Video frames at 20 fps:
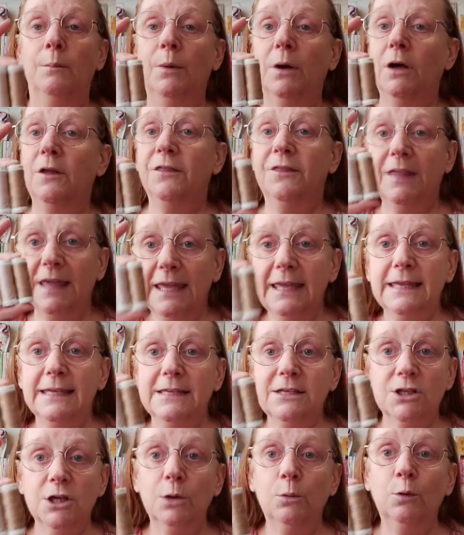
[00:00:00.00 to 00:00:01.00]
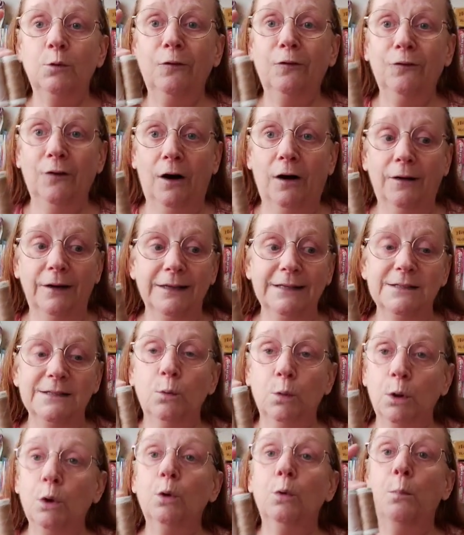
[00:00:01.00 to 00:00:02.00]
But these you will
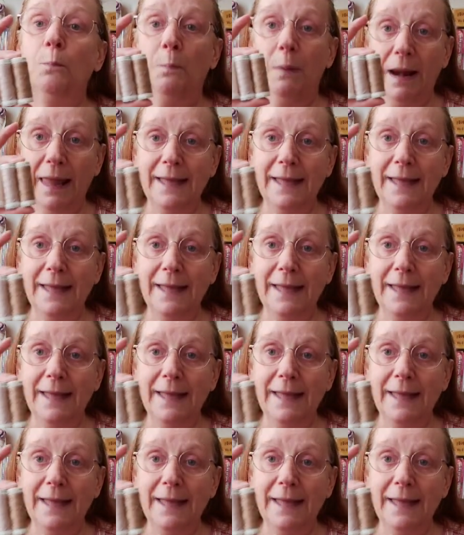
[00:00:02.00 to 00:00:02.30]
find will